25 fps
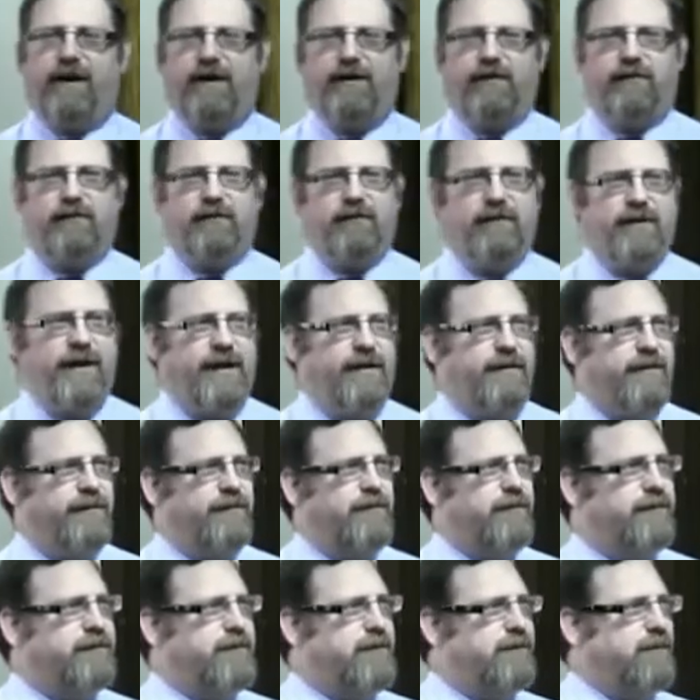final
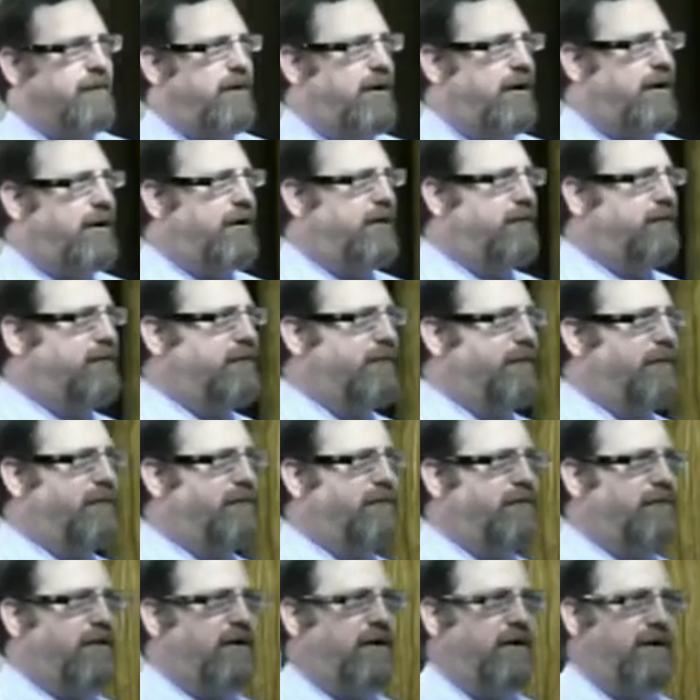letters of demand from
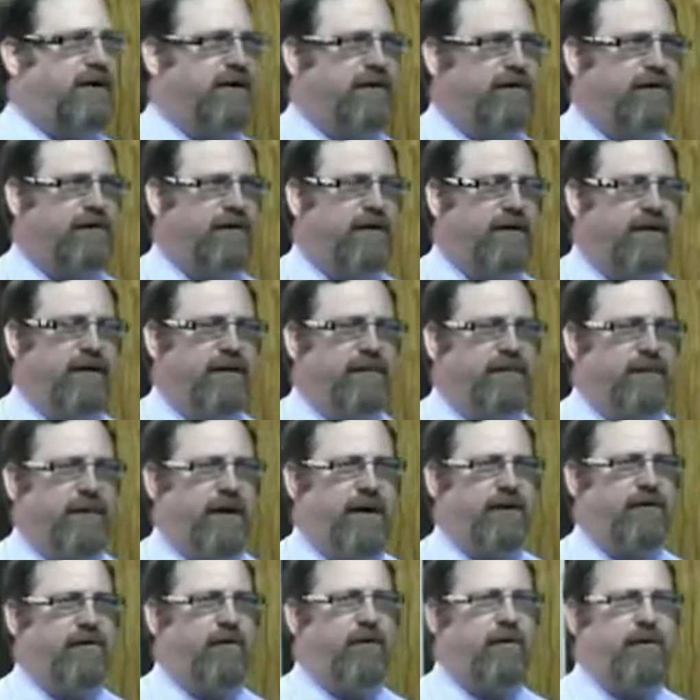SARS,
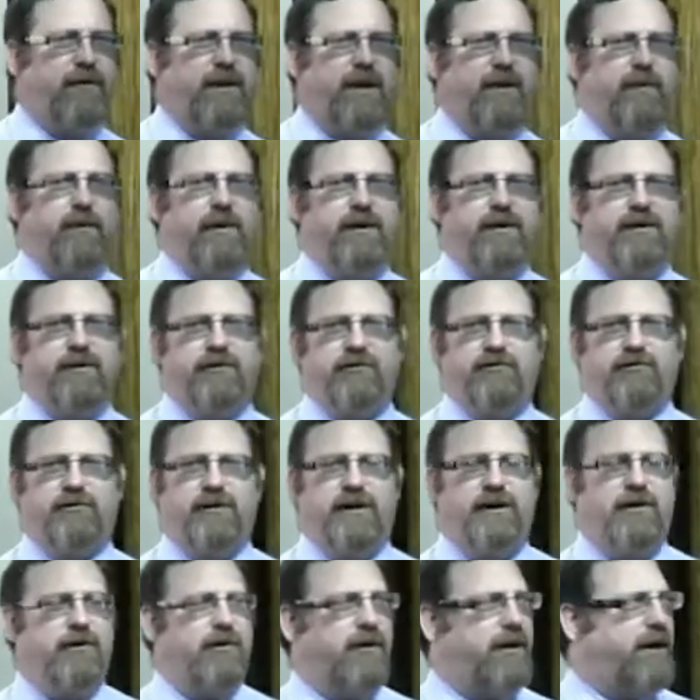and all they were
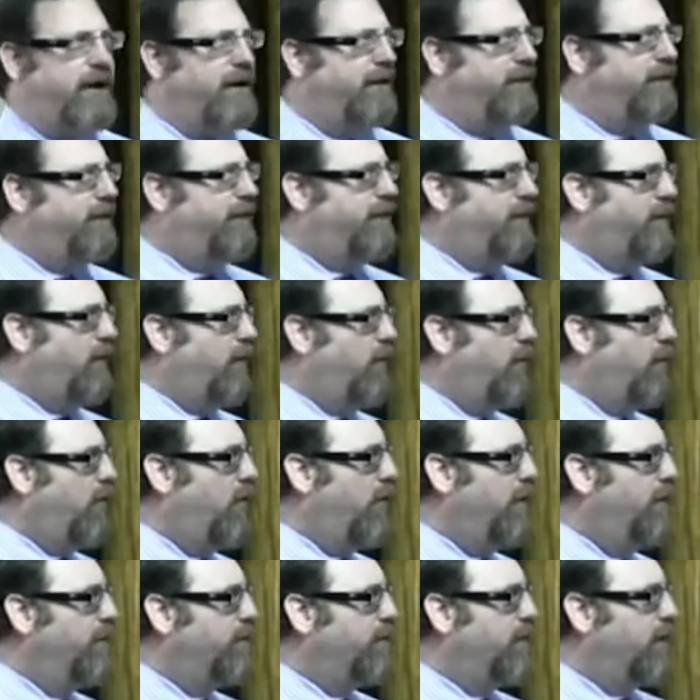initially looking
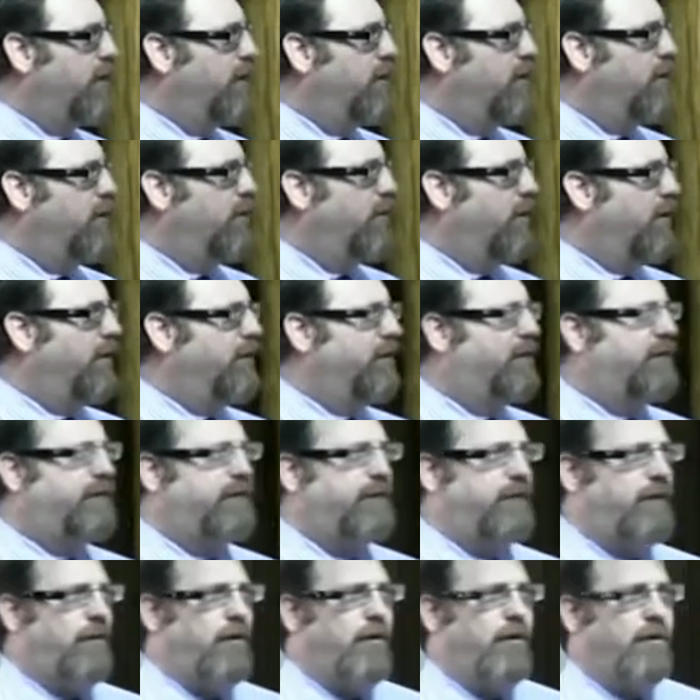for was
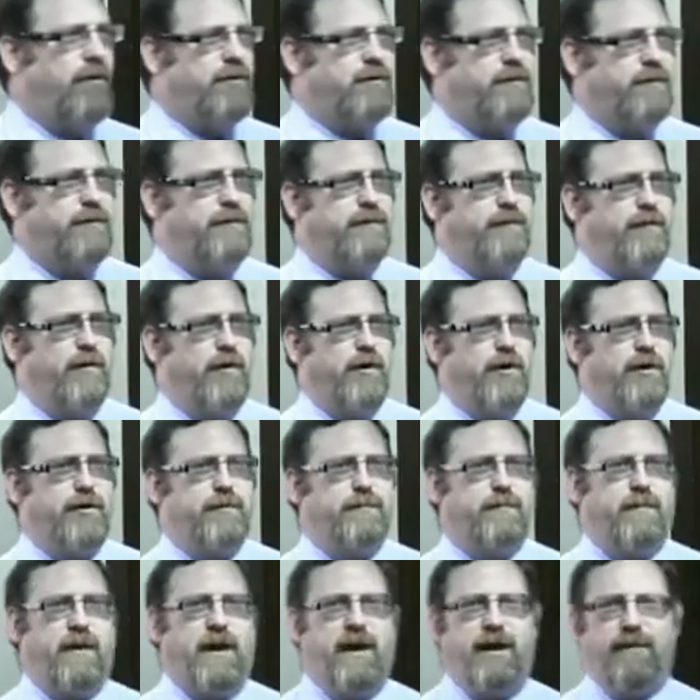for
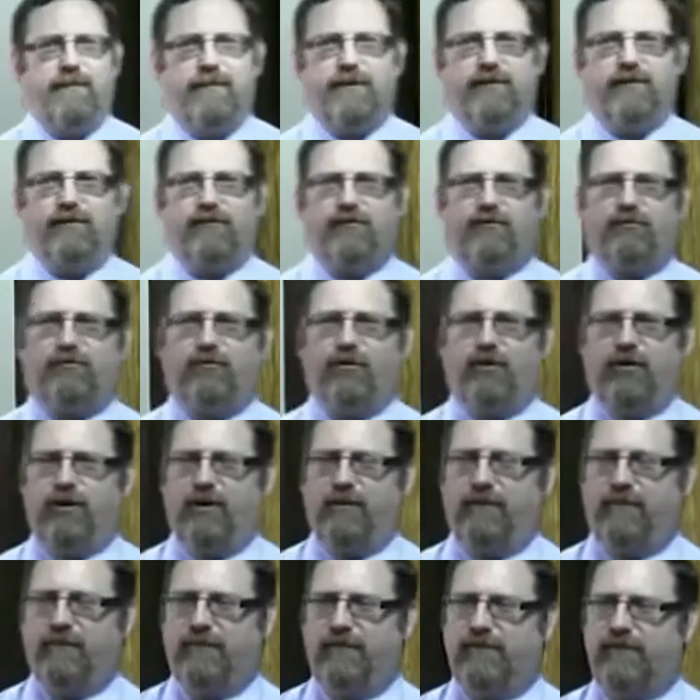deferred payment
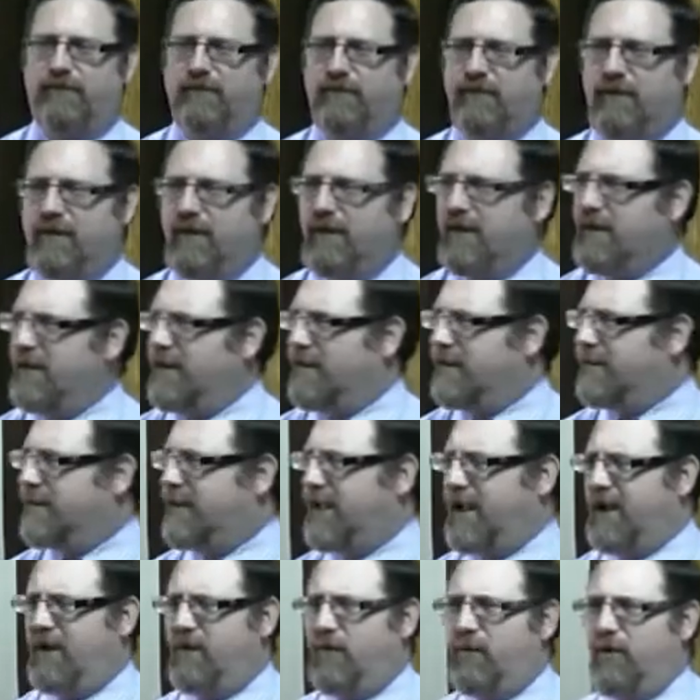terms.
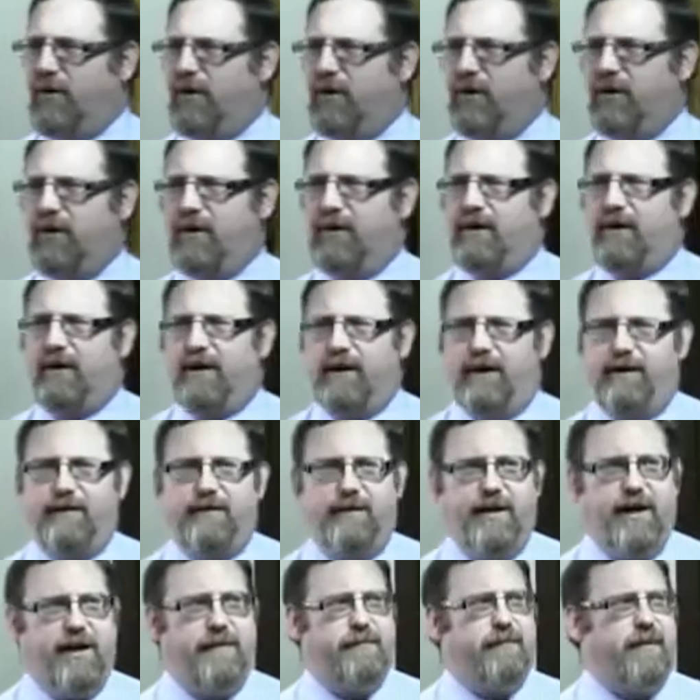They were,
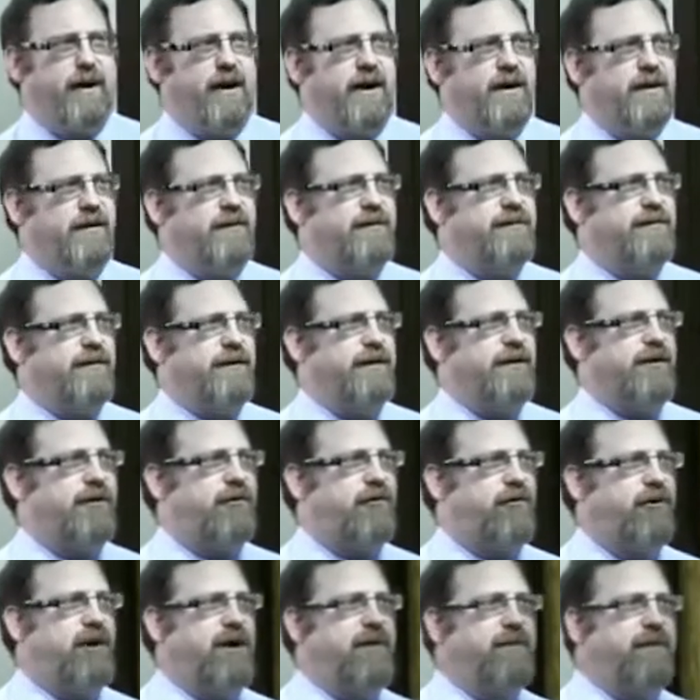in their minds, in
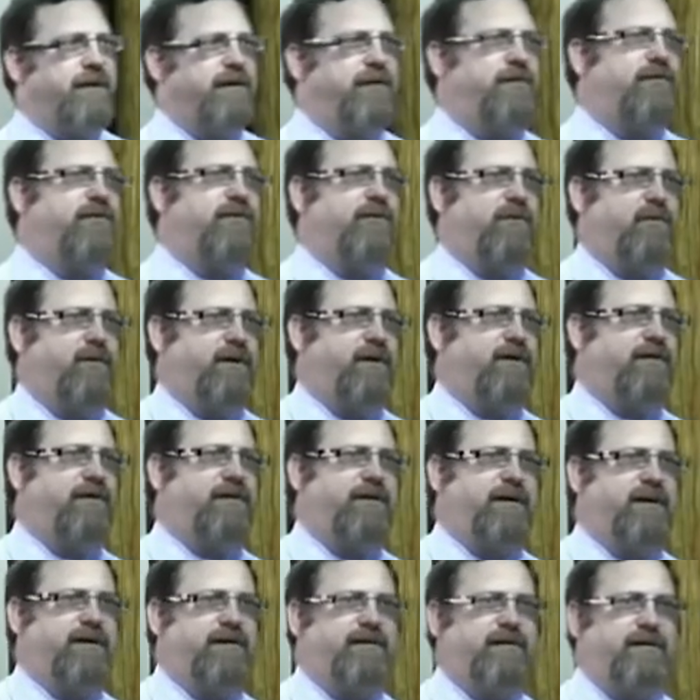agreement
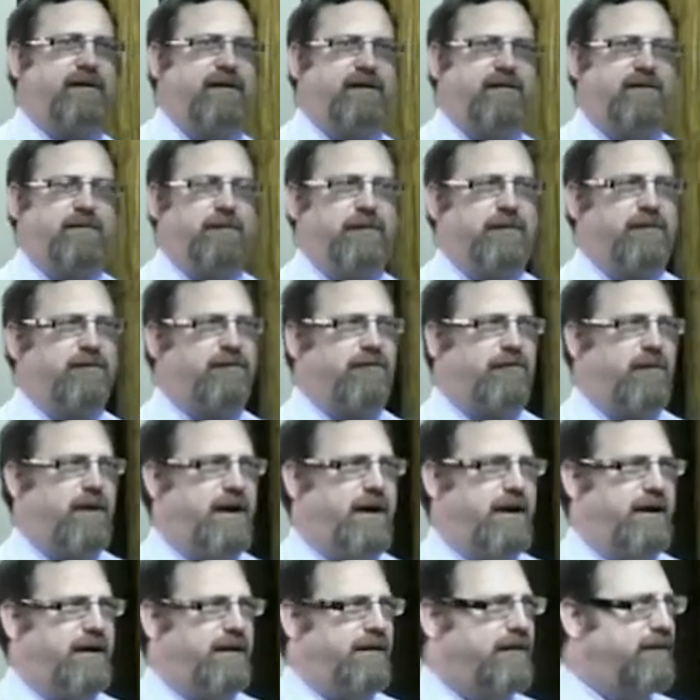with the assessments
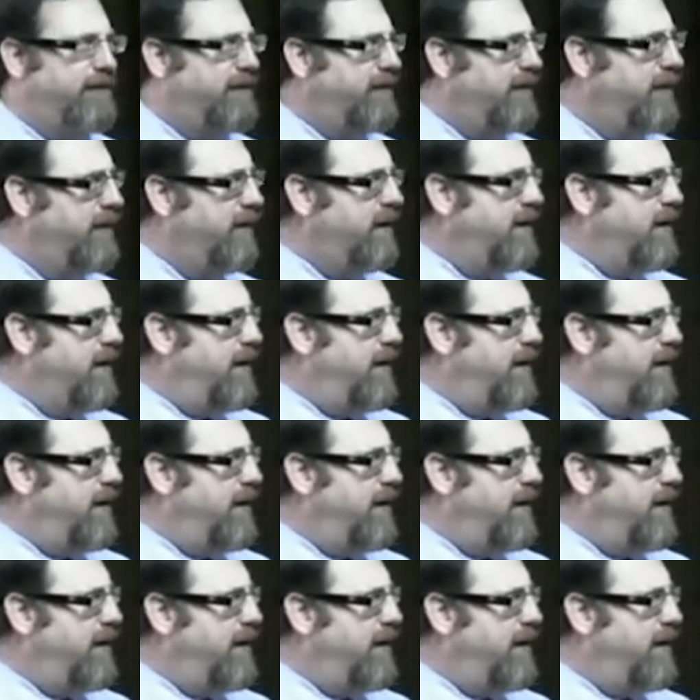raised.